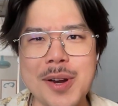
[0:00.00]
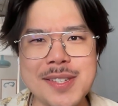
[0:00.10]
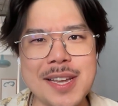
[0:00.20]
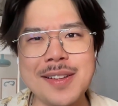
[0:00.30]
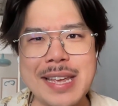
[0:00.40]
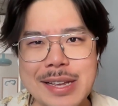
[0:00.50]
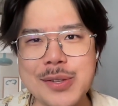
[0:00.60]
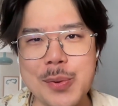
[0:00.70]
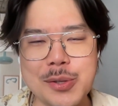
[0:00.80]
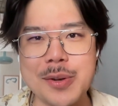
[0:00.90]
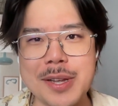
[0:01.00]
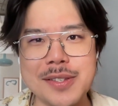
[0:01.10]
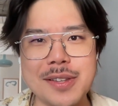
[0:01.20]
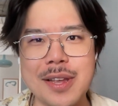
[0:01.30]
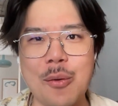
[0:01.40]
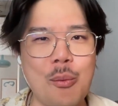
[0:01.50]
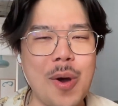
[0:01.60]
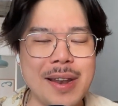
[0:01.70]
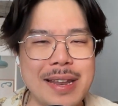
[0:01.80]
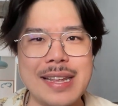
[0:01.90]
exactly is Winternitz, and like
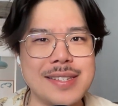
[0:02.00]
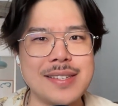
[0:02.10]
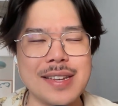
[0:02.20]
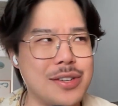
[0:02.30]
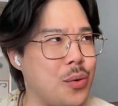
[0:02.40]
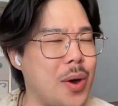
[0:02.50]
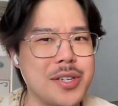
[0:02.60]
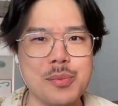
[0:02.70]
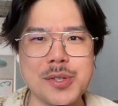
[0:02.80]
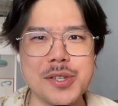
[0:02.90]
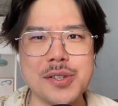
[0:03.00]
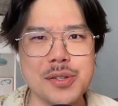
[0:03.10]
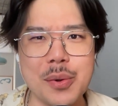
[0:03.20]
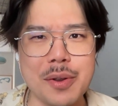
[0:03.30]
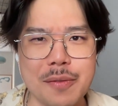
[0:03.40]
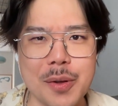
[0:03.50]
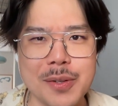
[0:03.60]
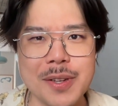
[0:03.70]
what is a quantum resistant token vault?